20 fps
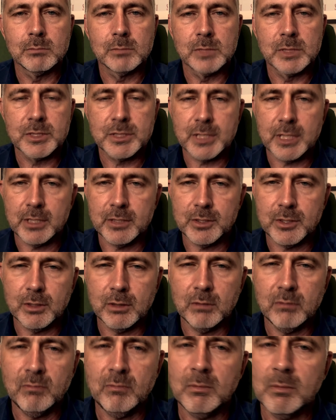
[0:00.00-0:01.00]
Stay
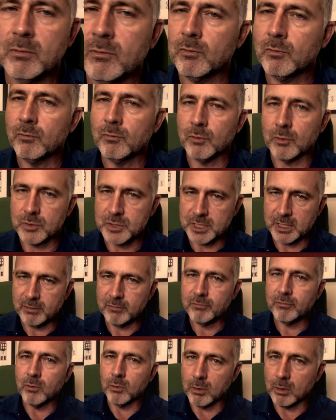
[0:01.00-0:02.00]
tuned for
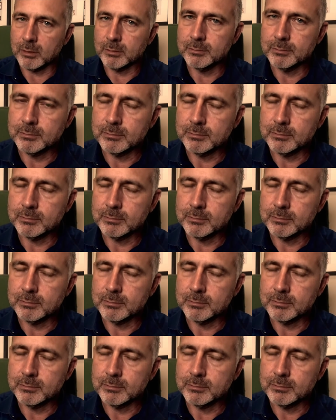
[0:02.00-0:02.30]
step 4.